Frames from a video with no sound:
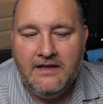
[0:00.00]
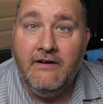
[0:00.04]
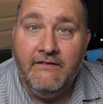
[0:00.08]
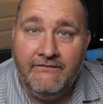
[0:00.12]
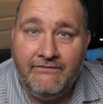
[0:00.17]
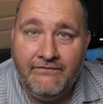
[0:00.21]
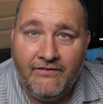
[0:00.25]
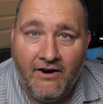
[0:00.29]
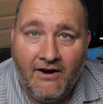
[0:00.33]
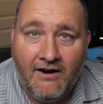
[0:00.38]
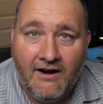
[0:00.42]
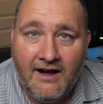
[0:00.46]

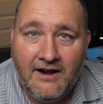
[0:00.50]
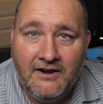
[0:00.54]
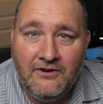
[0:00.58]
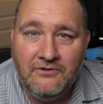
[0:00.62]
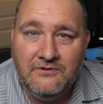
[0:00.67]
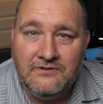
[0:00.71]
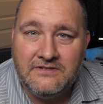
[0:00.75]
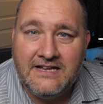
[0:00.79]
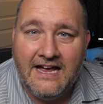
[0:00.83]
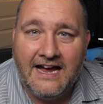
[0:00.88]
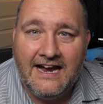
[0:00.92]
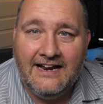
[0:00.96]
Yvonne,
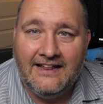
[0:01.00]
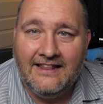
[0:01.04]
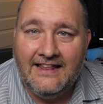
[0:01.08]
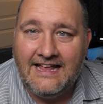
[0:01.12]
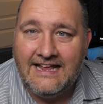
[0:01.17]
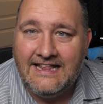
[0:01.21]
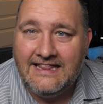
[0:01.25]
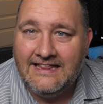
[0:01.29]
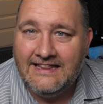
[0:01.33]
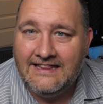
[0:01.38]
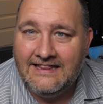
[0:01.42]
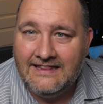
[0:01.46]
who's kind of
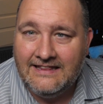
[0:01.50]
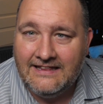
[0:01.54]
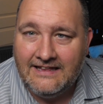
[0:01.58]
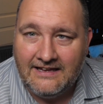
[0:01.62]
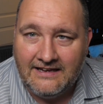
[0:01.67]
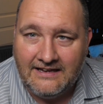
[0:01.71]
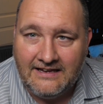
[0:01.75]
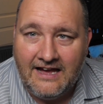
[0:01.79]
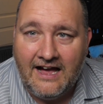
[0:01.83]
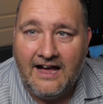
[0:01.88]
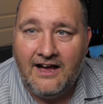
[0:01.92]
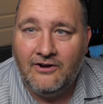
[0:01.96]
like a
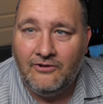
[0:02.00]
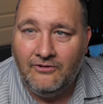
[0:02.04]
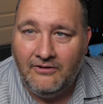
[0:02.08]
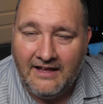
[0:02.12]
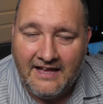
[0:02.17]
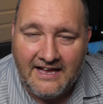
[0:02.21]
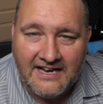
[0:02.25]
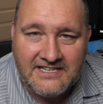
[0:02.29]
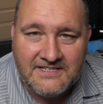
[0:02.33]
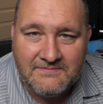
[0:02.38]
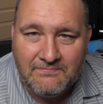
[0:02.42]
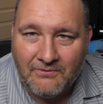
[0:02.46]
goggle
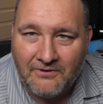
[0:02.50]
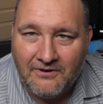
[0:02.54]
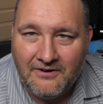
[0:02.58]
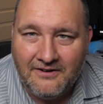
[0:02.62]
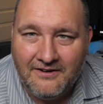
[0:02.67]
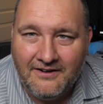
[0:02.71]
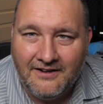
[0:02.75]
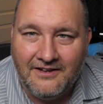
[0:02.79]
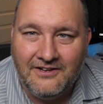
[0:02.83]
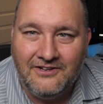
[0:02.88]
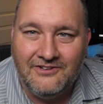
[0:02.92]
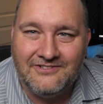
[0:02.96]

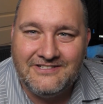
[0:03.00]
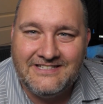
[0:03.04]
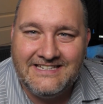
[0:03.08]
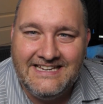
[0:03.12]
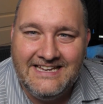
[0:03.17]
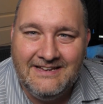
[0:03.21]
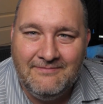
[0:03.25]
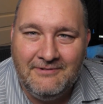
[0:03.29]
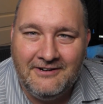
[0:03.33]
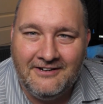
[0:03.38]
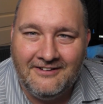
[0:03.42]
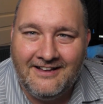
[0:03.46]
expert, you'll see
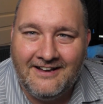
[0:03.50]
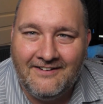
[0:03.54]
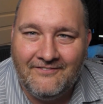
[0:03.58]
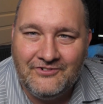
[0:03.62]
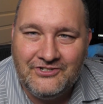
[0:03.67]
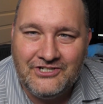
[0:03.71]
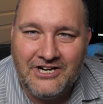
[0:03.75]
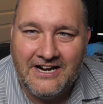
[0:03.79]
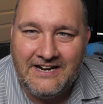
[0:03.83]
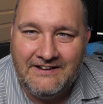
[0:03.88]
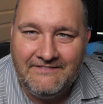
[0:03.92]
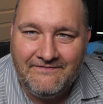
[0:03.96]
him in a lot of
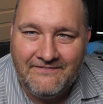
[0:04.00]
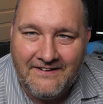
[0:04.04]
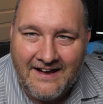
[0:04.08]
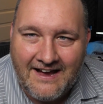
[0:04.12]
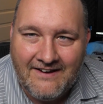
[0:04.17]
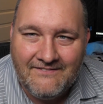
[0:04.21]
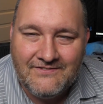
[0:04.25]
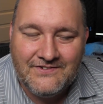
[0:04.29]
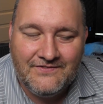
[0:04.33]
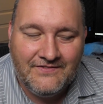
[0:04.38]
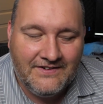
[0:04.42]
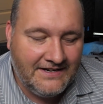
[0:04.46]
Johnny
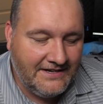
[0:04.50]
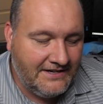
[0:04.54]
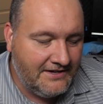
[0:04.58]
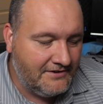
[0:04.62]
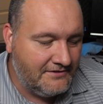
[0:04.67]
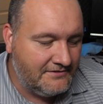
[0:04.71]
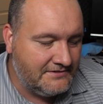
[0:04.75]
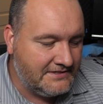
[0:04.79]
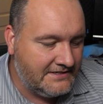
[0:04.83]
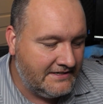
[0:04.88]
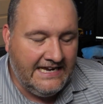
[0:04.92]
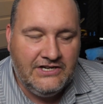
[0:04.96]
Five's
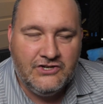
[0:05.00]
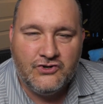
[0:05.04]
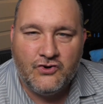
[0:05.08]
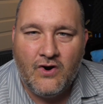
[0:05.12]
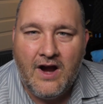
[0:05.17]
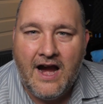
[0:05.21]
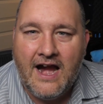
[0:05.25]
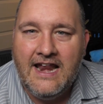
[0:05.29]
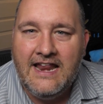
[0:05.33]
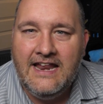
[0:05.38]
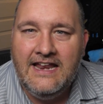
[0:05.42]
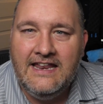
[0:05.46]
videos. He
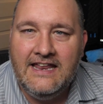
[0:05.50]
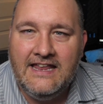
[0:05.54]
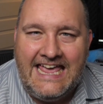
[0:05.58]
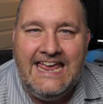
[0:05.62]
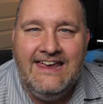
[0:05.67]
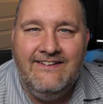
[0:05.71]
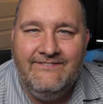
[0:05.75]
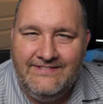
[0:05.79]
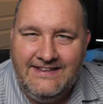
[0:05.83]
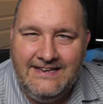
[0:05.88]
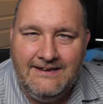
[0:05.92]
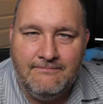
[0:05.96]
tried it,
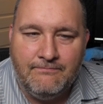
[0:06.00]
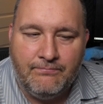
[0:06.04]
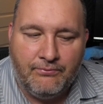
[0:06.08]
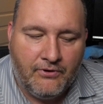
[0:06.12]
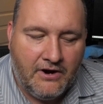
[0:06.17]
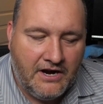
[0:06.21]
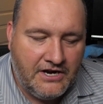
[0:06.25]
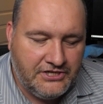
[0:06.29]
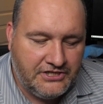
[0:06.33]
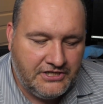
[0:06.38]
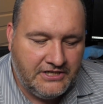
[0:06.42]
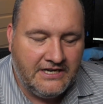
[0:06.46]
gave the
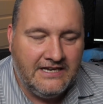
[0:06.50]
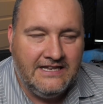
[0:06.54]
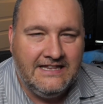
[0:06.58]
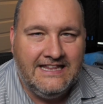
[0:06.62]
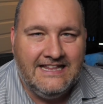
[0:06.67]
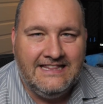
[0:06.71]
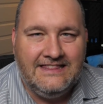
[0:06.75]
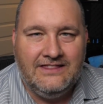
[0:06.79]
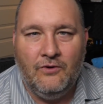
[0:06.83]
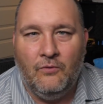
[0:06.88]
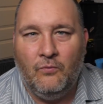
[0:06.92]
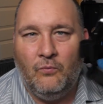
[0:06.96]
impression
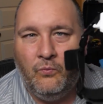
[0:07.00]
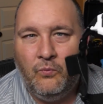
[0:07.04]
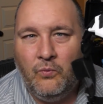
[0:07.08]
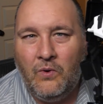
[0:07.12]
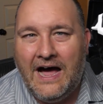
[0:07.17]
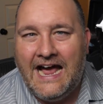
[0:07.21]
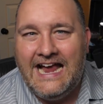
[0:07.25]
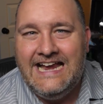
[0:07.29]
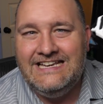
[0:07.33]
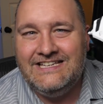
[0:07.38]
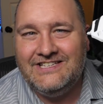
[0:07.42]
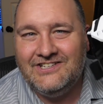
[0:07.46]
that the
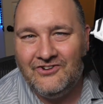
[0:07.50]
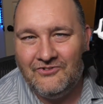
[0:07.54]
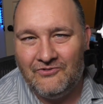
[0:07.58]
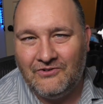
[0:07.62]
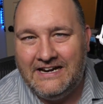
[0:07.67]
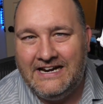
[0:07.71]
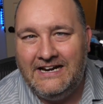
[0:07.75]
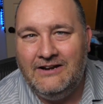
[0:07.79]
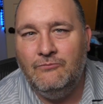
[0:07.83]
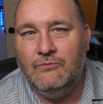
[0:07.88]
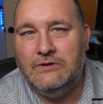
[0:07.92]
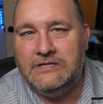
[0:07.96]
white
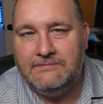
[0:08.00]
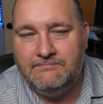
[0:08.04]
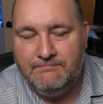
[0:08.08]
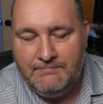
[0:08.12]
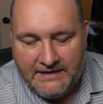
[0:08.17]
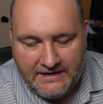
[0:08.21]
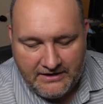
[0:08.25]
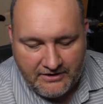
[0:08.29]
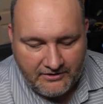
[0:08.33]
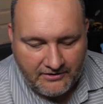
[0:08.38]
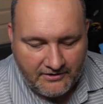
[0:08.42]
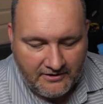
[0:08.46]
screen was
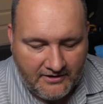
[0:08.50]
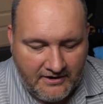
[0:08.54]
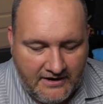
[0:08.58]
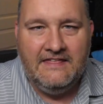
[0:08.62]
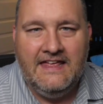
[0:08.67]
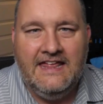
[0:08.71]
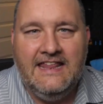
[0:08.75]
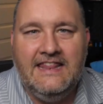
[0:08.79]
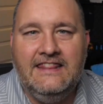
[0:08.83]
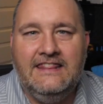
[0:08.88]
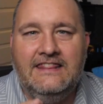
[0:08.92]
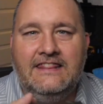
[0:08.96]
bigger
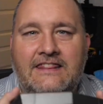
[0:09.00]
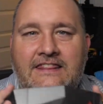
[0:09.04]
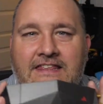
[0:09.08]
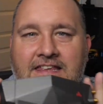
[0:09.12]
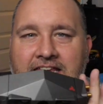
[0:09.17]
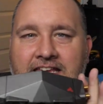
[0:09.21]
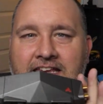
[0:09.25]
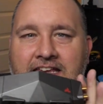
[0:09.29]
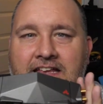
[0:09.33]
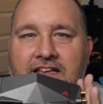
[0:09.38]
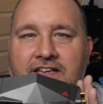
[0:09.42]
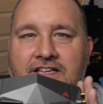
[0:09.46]
than
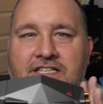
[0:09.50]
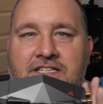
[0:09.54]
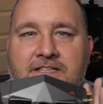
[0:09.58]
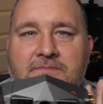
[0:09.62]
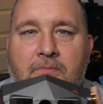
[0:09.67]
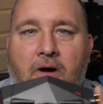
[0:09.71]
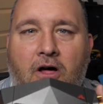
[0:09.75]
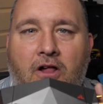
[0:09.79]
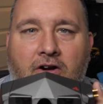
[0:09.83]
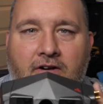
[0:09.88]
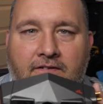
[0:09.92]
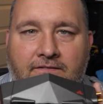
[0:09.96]
the
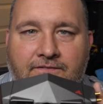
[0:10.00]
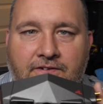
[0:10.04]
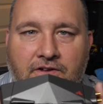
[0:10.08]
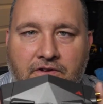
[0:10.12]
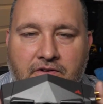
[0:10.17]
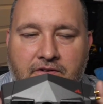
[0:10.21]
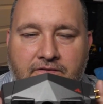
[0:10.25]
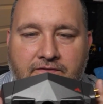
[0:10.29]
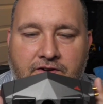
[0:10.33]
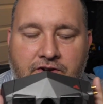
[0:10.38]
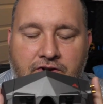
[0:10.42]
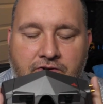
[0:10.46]
smaller
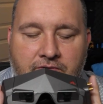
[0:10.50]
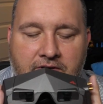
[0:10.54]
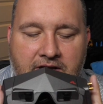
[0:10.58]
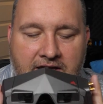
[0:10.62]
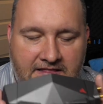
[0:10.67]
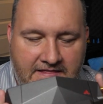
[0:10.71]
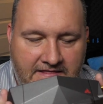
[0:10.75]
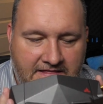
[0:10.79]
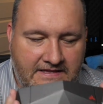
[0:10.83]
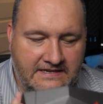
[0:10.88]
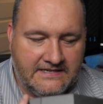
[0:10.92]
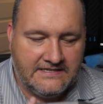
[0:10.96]
field of view
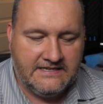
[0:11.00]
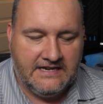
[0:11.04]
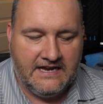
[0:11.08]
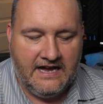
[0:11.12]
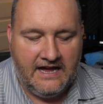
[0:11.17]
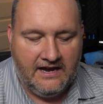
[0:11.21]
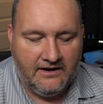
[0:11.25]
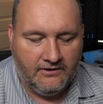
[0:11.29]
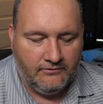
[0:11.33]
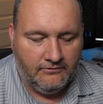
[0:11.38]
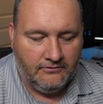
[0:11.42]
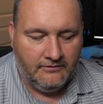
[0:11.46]
in this
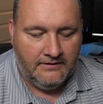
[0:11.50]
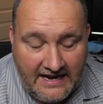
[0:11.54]
goggle.